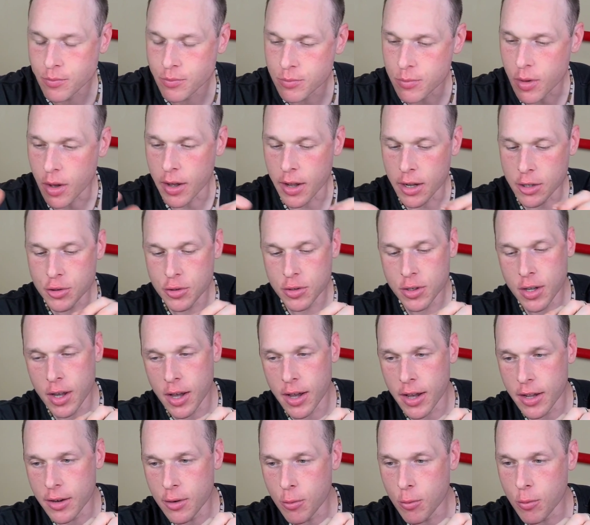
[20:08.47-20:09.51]
I had
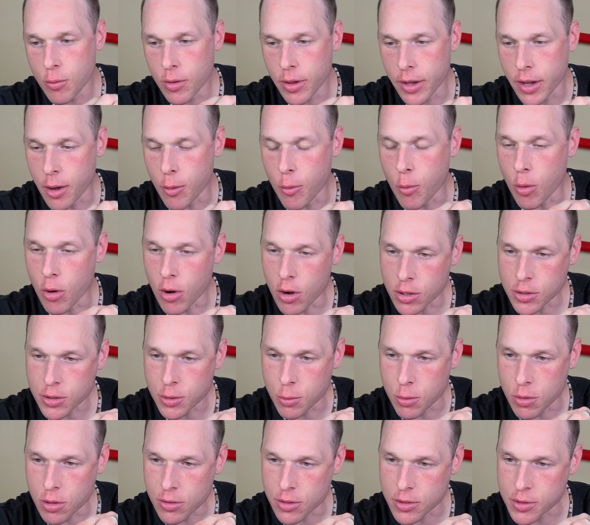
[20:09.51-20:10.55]
to, like, I walked to
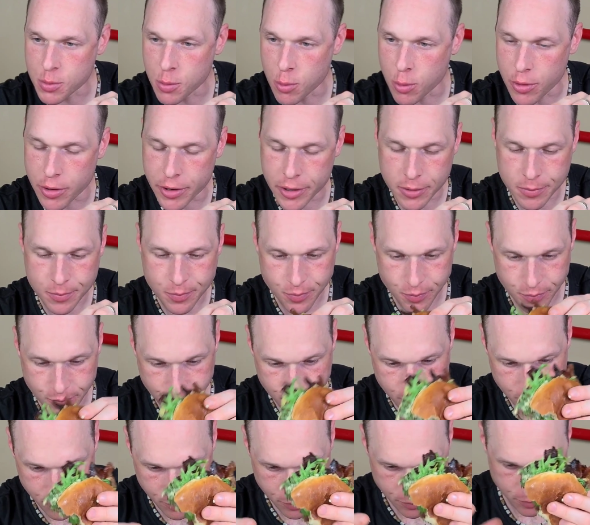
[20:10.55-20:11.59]
work this morning,
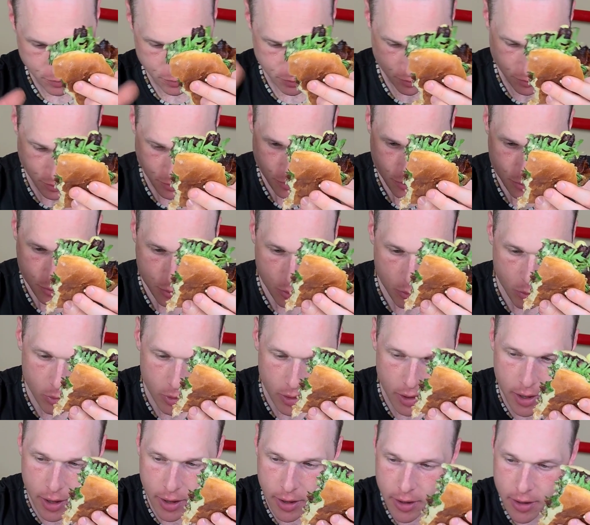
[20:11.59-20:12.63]

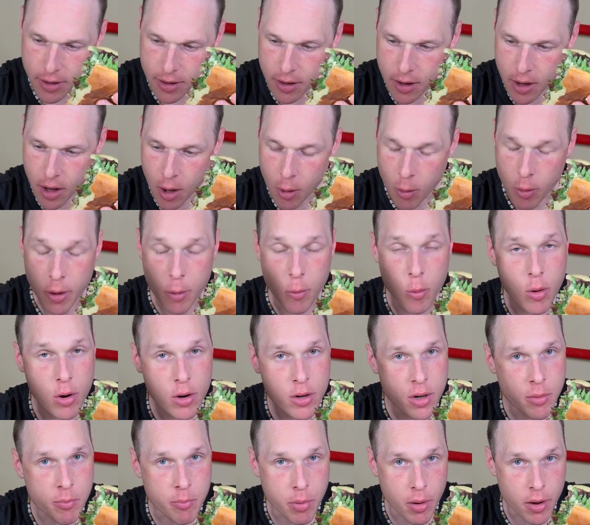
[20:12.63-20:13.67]
and well, I
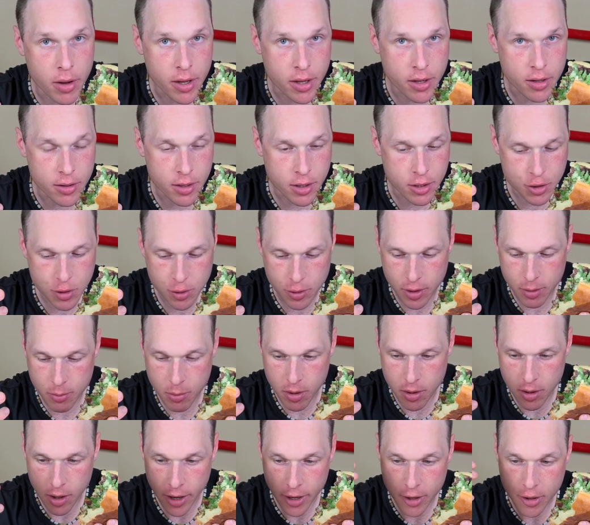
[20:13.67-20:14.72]
wanted to bike initially,
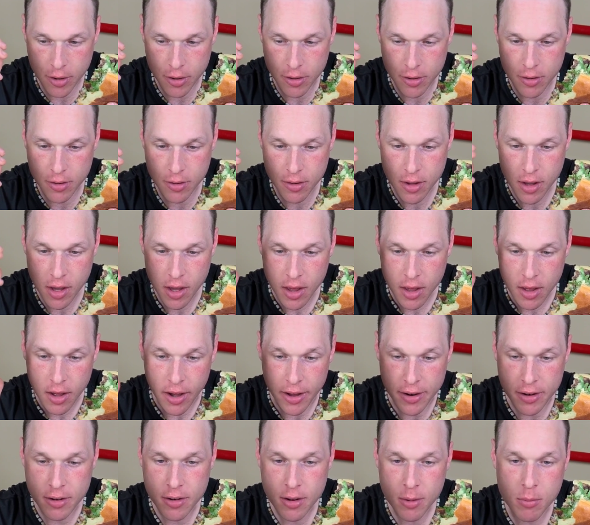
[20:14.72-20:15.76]
but I couldn't. I
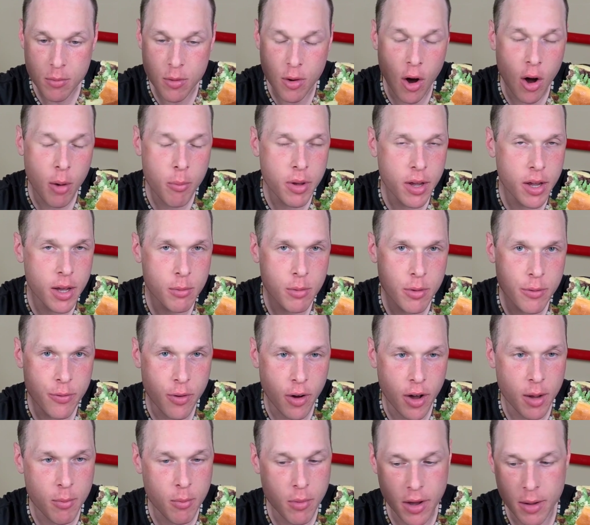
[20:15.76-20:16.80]
ended up not being able to
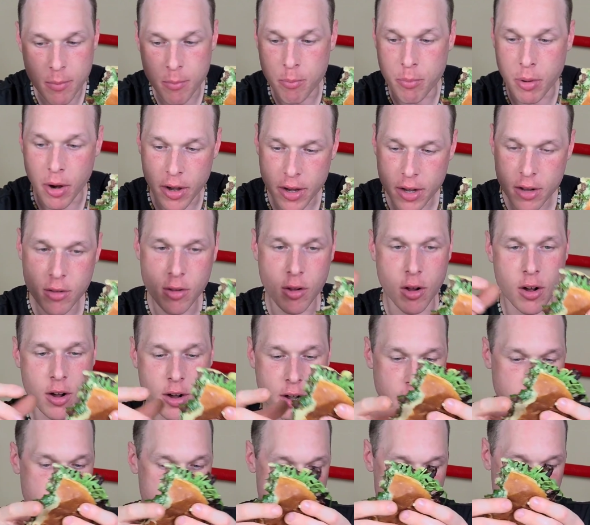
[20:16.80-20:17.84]
find my bike lock.
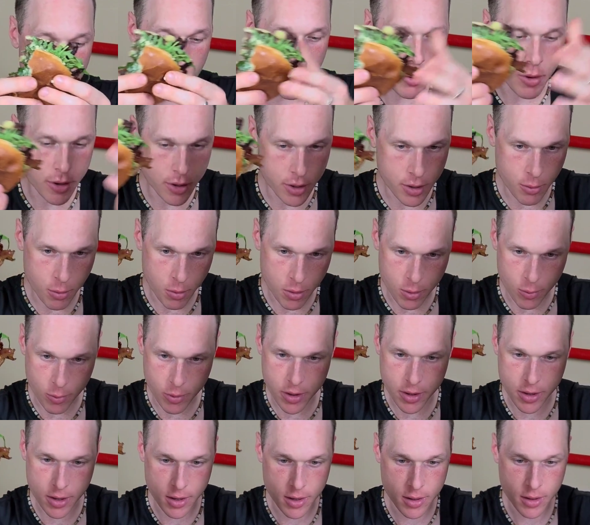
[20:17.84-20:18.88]
I have no idea where it
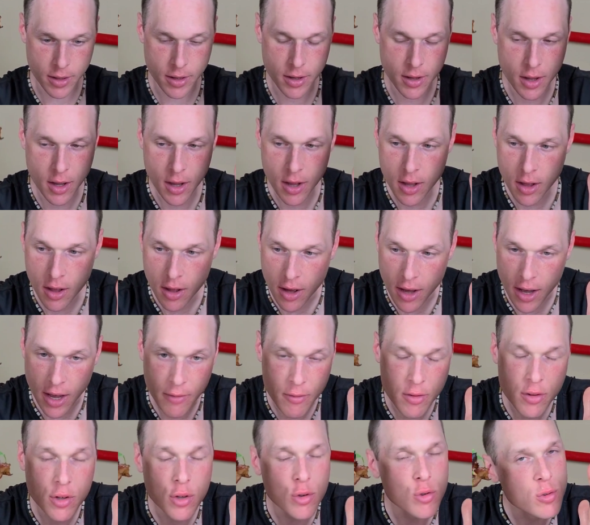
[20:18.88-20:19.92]
went. I
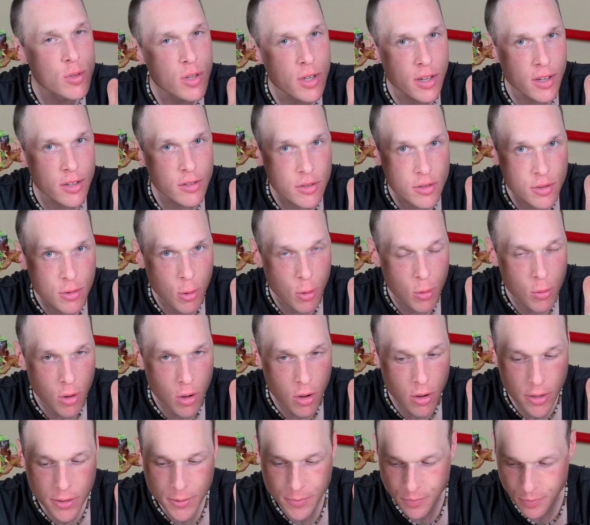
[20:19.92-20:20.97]
haven't used it in so
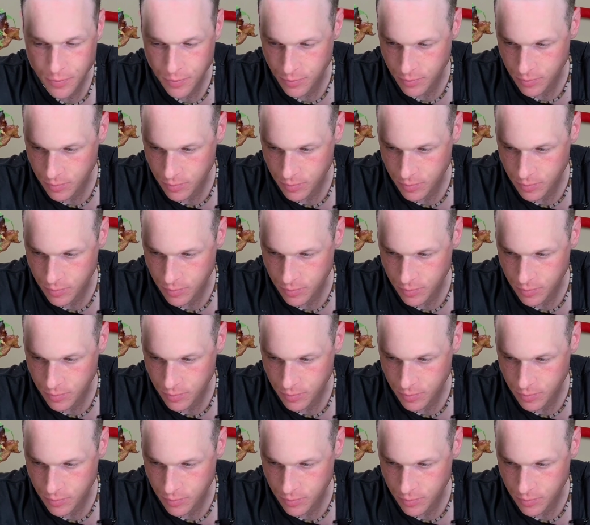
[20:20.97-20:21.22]
long.